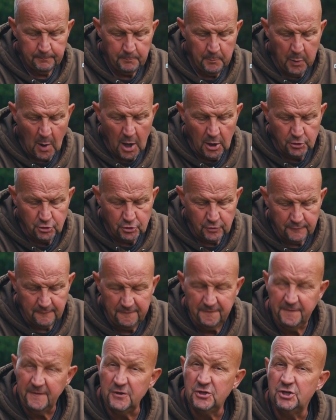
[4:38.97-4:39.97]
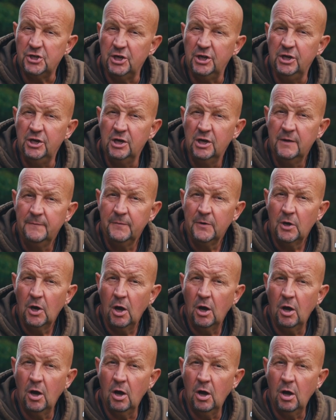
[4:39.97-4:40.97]
pungent, fishy
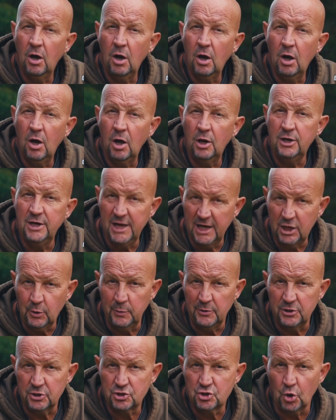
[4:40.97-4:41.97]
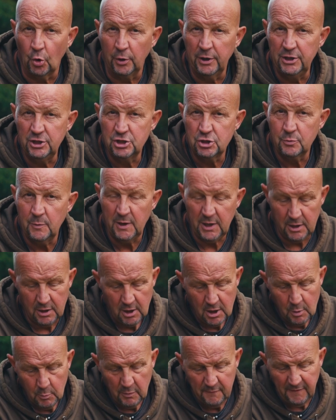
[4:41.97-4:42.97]
liquid that's gone into it,
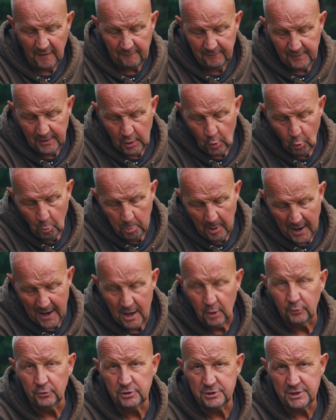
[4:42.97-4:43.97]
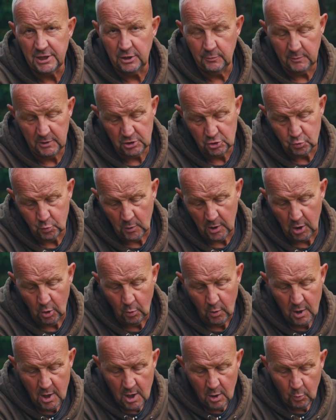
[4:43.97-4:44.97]
with other little powders into it as
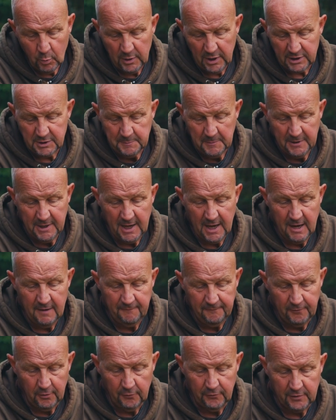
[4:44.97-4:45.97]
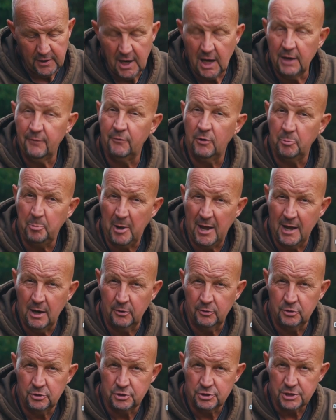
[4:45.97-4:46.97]
well. We had to be careful on the colour of the
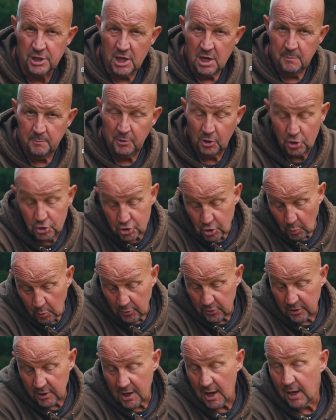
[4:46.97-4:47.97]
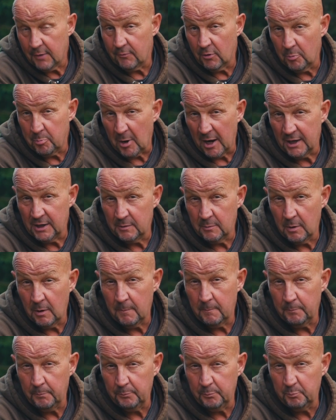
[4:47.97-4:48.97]
powders because I want the colour of the bait
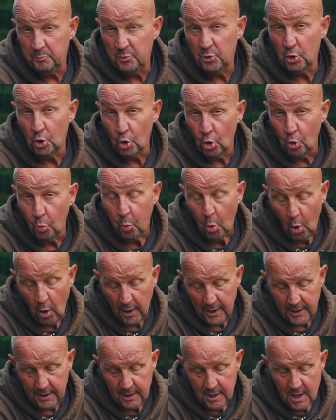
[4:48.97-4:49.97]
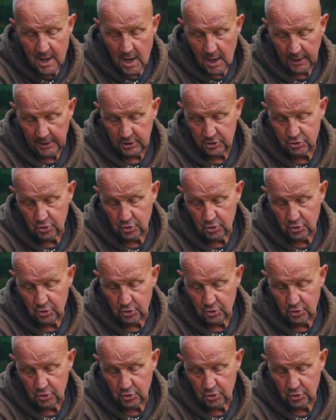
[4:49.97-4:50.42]
pure white, and it's